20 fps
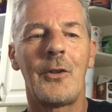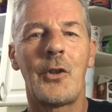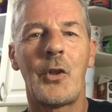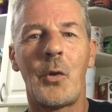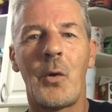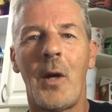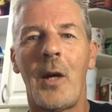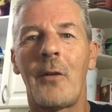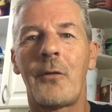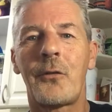
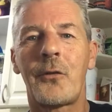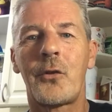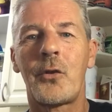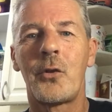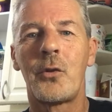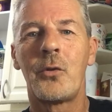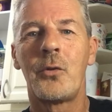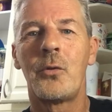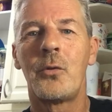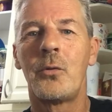You have
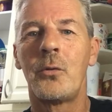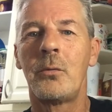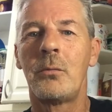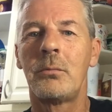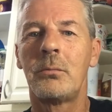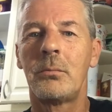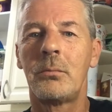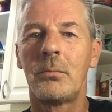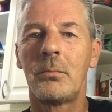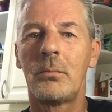to
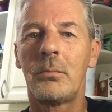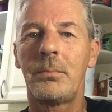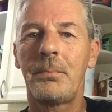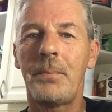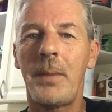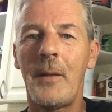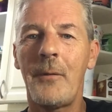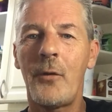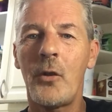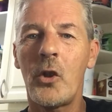
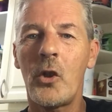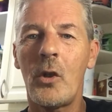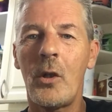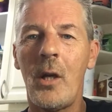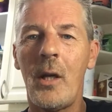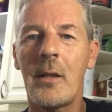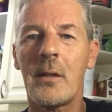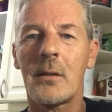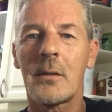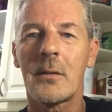pay for your
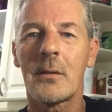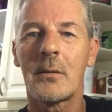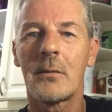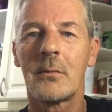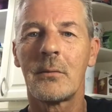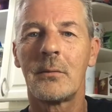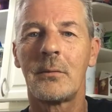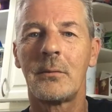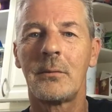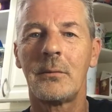lights.
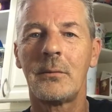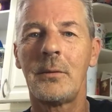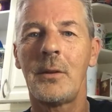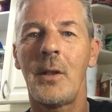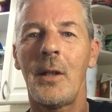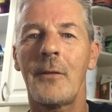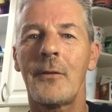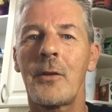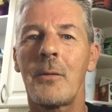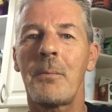You
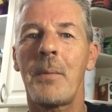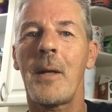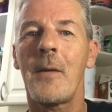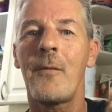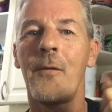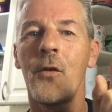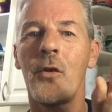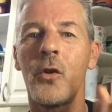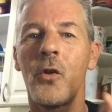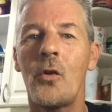have to pay
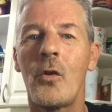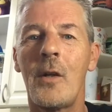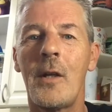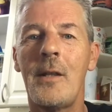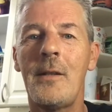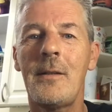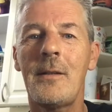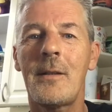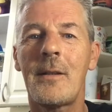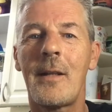for your
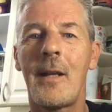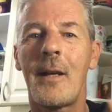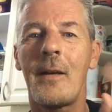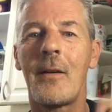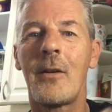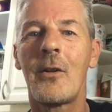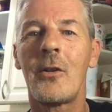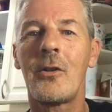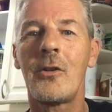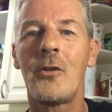internet.
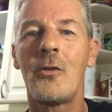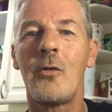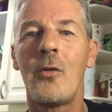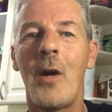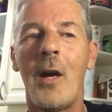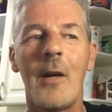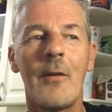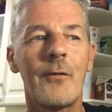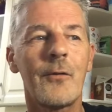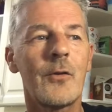You
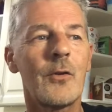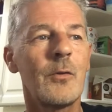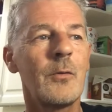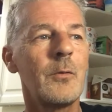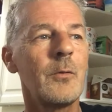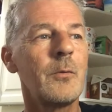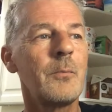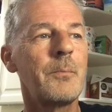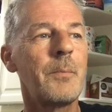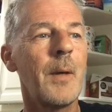have
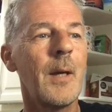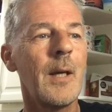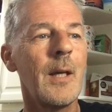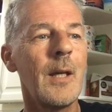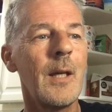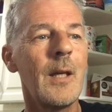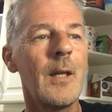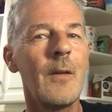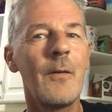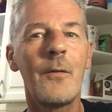to
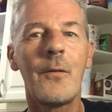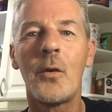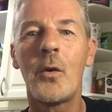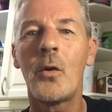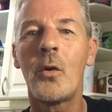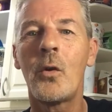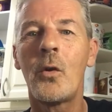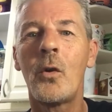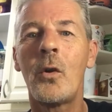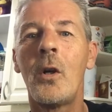pay
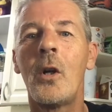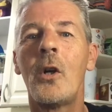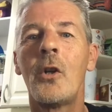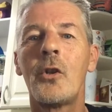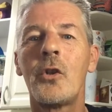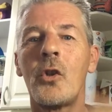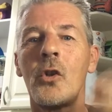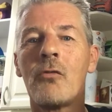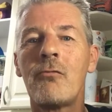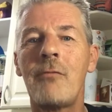for
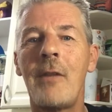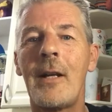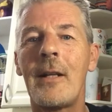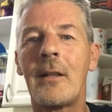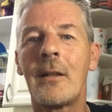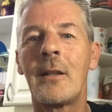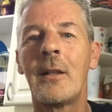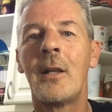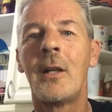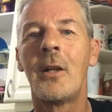your
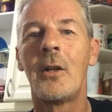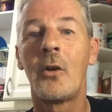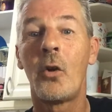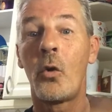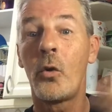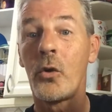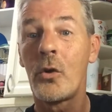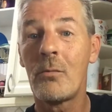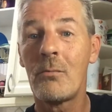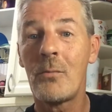rent
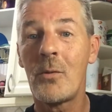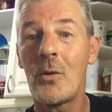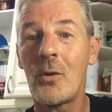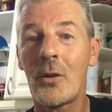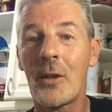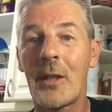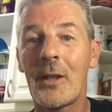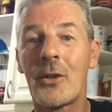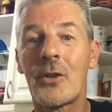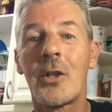or your
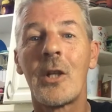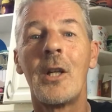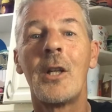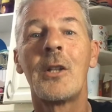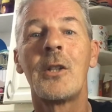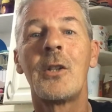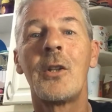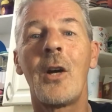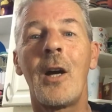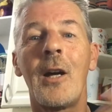mortgage.
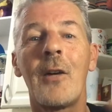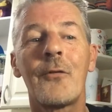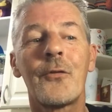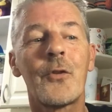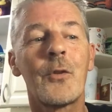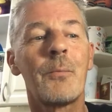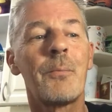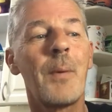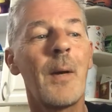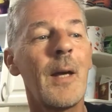You
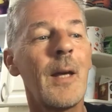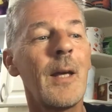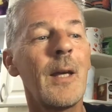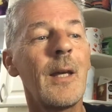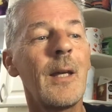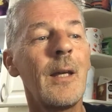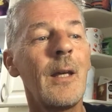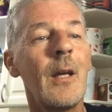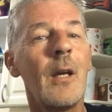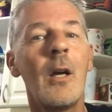have to
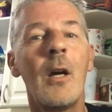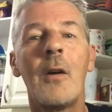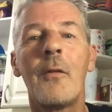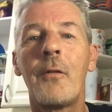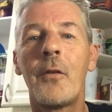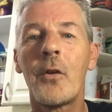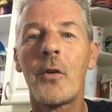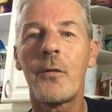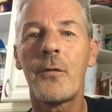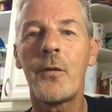pay
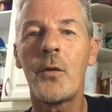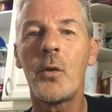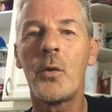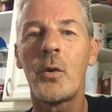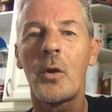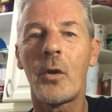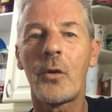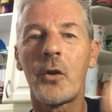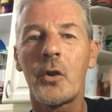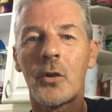for the
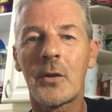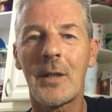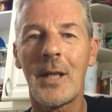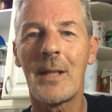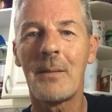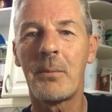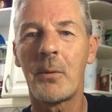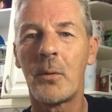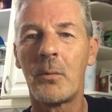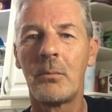food on your
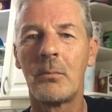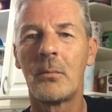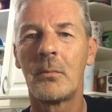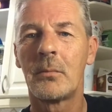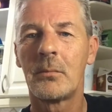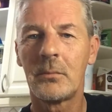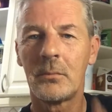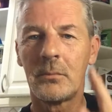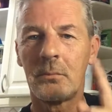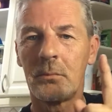table.
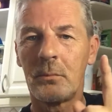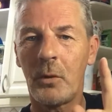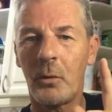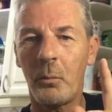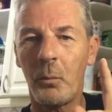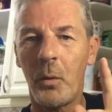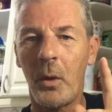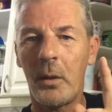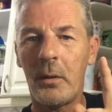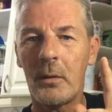
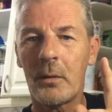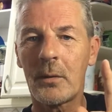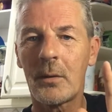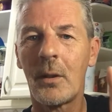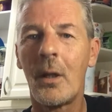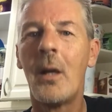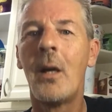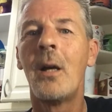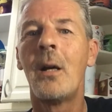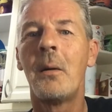Not once,
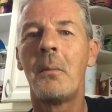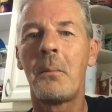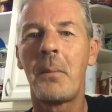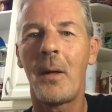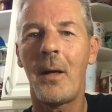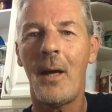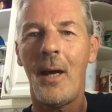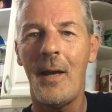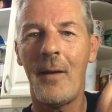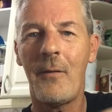
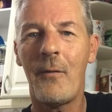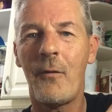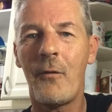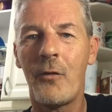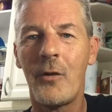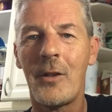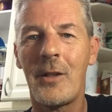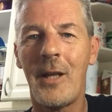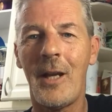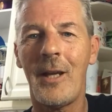but
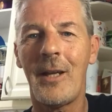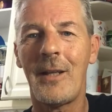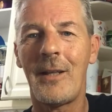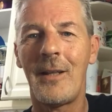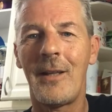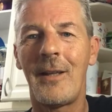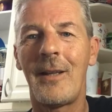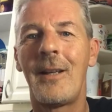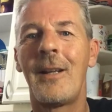every day.